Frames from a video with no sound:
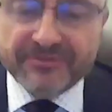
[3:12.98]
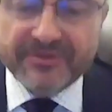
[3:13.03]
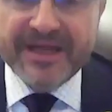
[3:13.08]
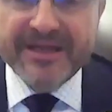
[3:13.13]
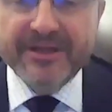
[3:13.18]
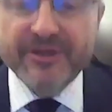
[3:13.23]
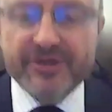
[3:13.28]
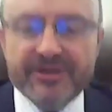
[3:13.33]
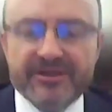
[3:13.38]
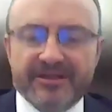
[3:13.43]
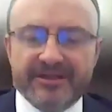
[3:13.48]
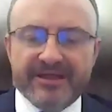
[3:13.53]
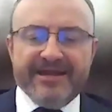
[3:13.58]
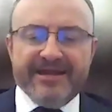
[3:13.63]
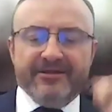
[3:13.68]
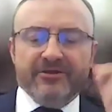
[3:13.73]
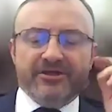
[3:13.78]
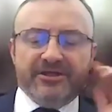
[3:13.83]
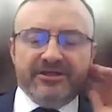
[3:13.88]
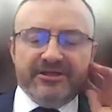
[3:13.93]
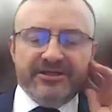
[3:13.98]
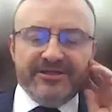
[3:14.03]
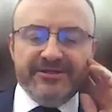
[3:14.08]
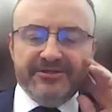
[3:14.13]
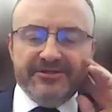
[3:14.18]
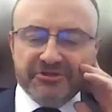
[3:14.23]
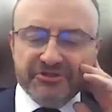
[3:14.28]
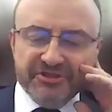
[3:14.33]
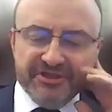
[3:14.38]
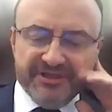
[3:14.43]
General, I look at
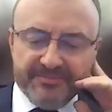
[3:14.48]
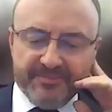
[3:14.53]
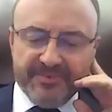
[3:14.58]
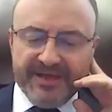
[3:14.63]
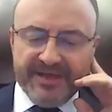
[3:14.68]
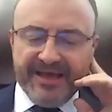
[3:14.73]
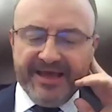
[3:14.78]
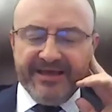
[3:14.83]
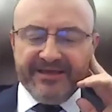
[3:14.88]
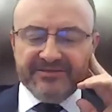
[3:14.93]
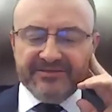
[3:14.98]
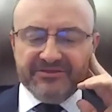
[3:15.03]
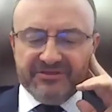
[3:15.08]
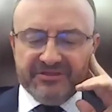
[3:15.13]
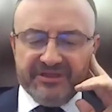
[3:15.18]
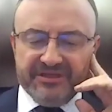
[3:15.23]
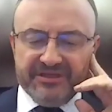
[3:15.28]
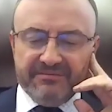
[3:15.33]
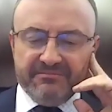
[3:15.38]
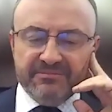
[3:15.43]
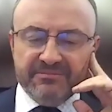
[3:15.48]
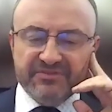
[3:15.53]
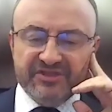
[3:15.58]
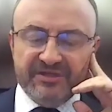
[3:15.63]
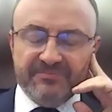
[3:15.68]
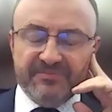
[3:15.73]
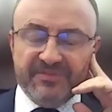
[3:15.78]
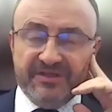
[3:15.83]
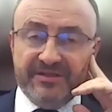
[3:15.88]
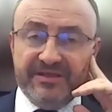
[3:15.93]
leadership as
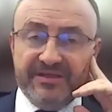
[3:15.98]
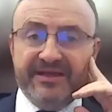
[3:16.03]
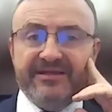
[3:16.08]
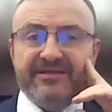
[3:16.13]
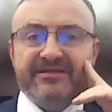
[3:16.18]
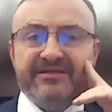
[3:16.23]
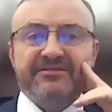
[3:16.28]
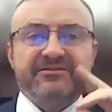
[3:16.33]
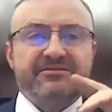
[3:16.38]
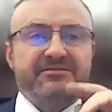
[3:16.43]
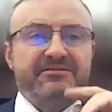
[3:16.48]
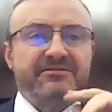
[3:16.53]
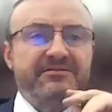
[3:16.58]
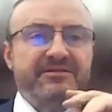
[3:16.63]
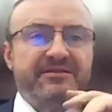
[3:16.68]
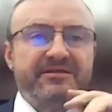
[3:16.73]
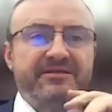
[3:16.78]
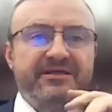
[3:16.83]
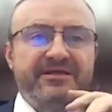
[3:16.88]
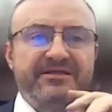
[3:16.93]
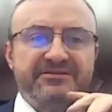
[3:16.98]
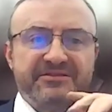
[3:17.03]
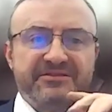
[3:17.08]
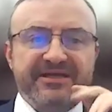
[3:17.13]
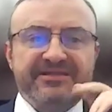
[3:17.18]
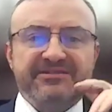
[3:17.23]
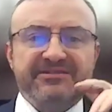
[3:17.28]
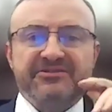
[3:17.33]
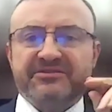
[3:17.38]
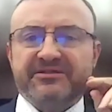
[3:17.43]
something that it
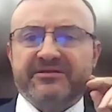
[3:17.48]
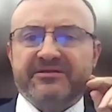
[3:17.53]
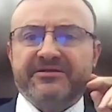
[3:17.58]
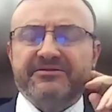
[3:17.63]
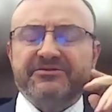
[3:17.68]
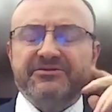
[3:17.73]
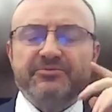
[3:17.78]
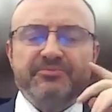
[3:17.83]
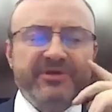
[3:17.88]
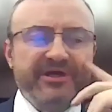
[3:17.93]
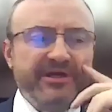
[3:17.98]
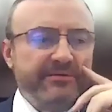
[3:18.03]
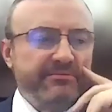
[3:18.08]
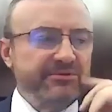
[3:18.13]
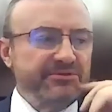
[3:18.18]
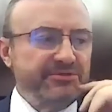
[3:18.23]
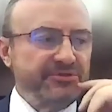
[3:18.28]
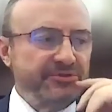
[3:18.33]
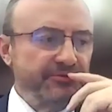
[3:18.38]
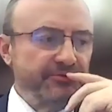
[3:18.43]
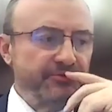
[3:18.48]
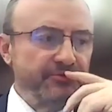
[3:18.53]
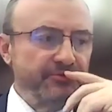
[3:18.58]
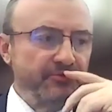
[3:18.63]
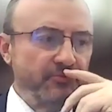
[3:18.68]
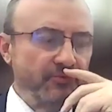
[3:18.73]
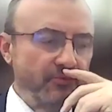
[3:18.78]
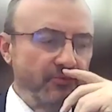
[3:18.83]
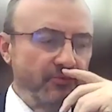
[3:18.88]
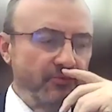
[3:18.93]
is necessary to be able
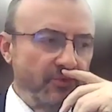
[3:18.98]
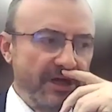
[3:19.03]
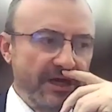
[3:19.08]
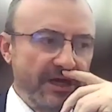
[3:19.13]
to,